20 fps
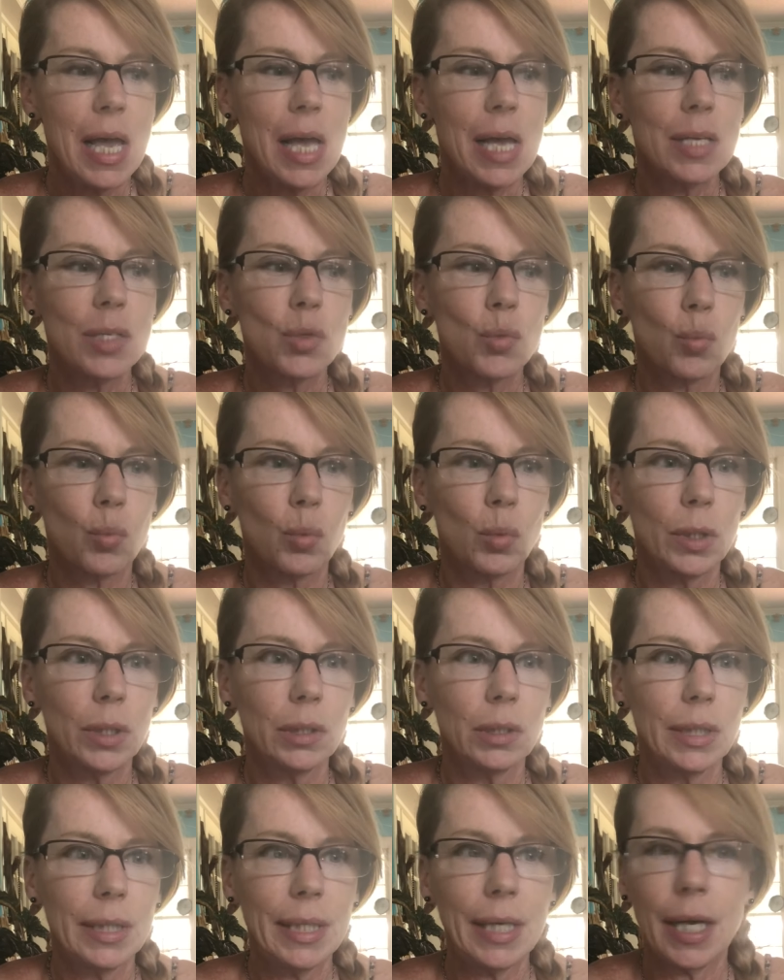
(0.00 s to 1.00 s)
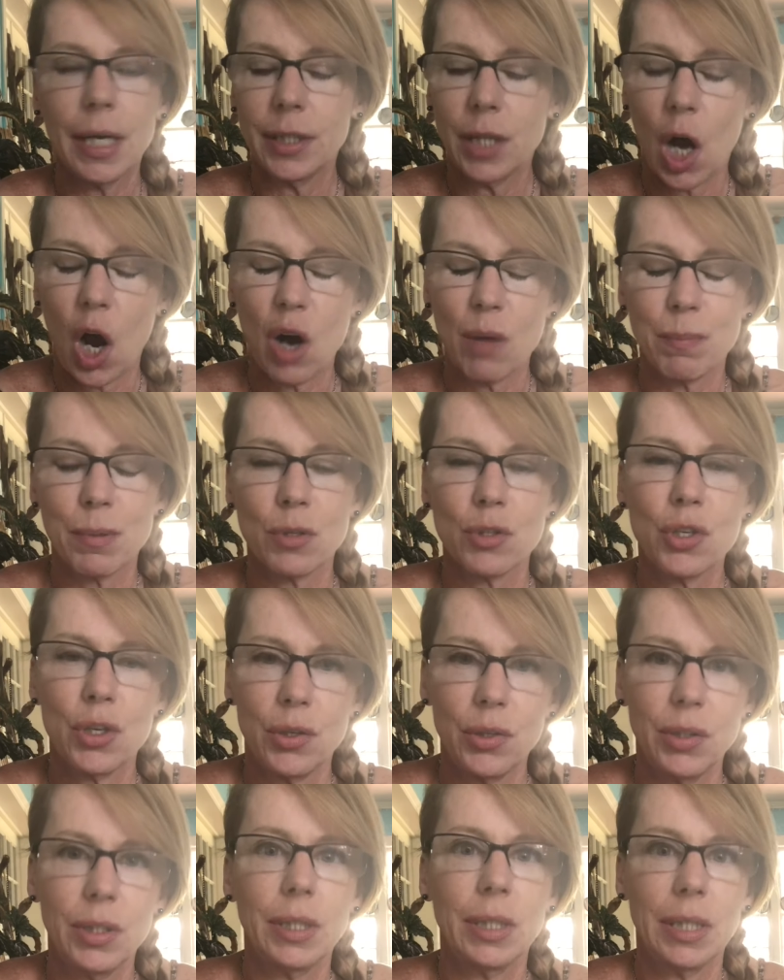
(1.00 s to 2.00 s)
is really an
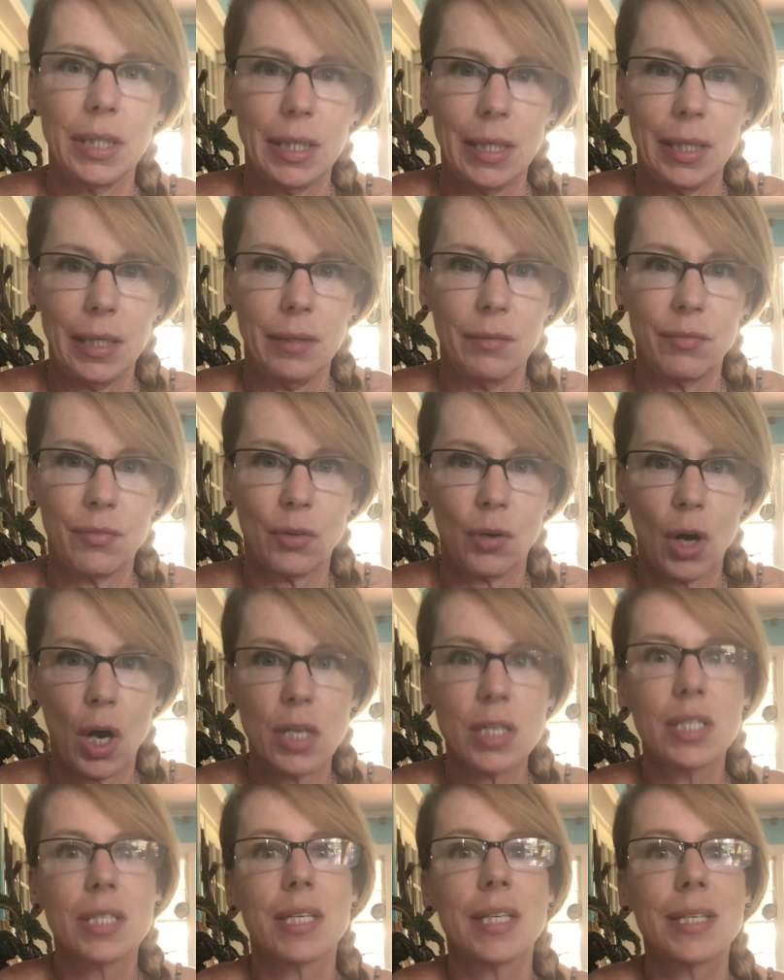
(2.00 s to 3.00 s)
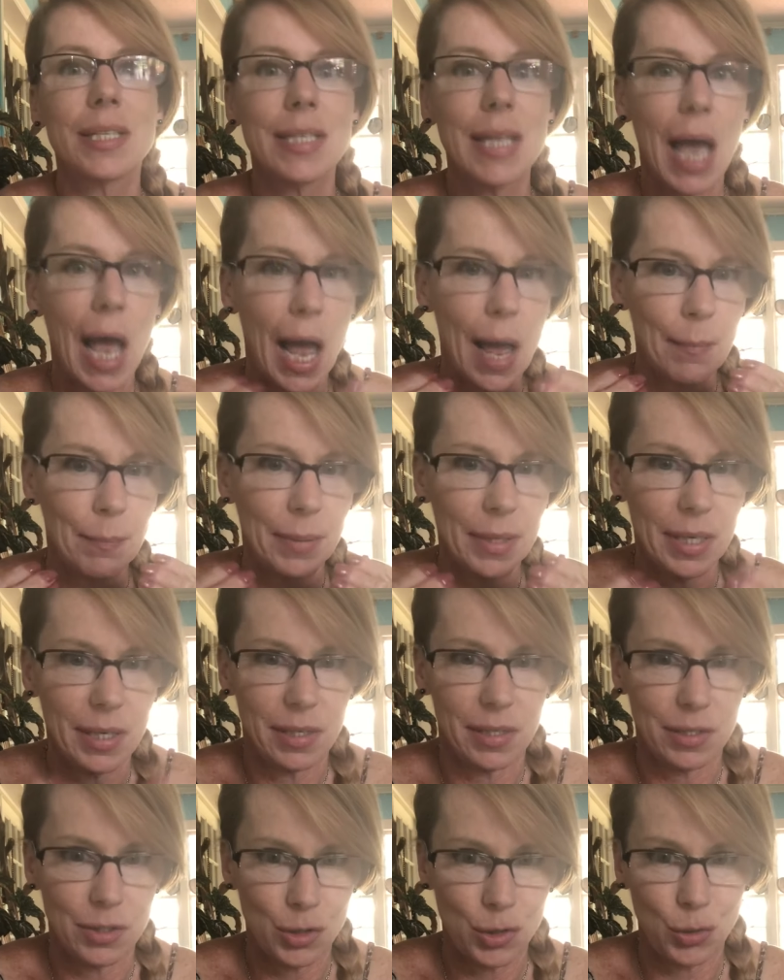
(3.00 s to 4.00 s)
opportunity for us to tap
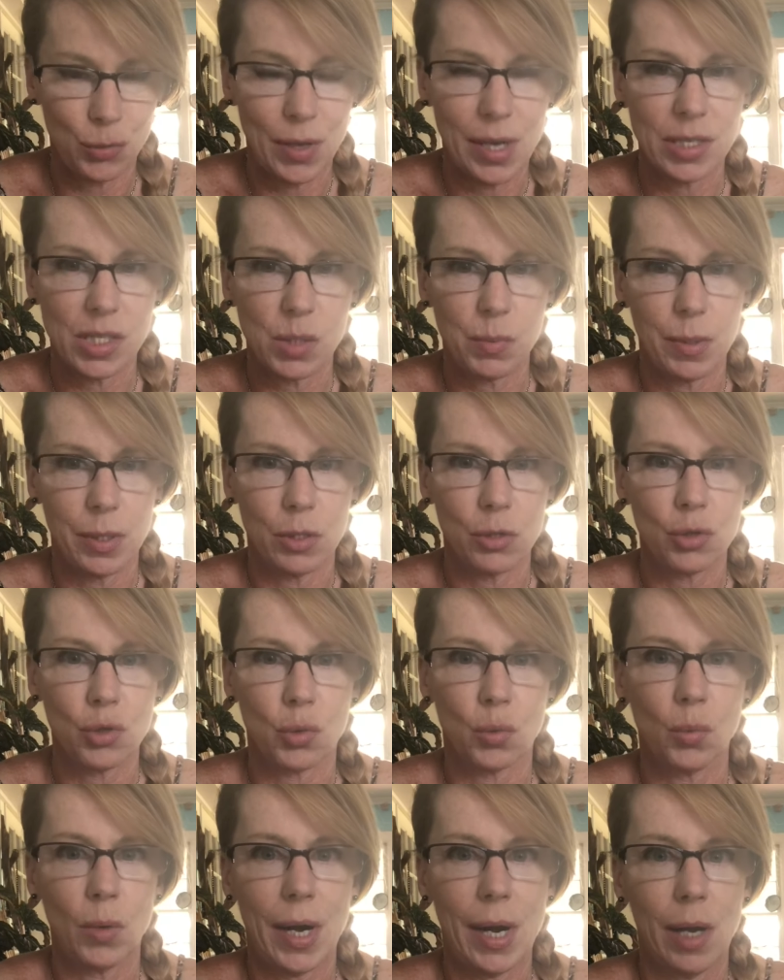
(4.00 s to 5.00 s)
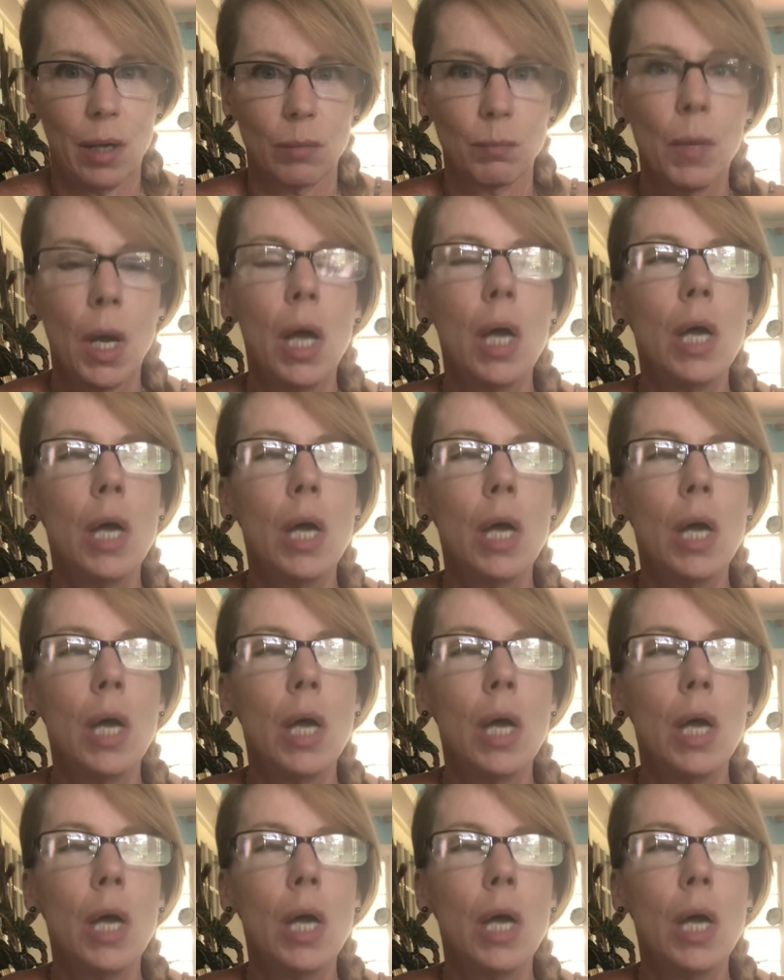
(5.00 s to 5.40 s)
into that spiritual realm,